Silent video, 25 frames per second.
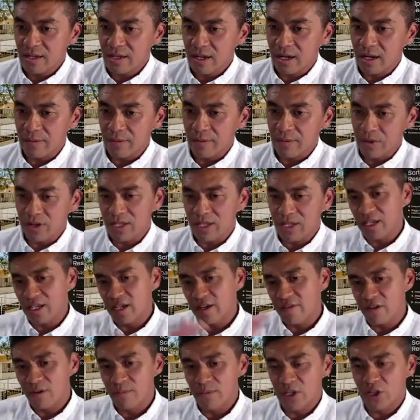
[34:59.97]
Uh, you can
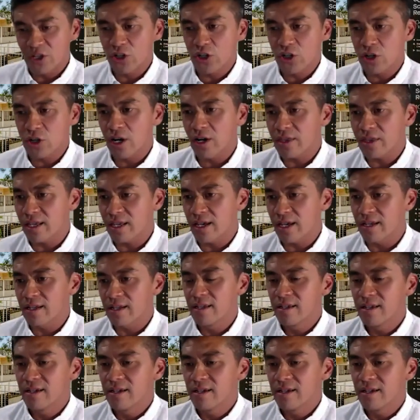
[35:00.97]
see from this chart that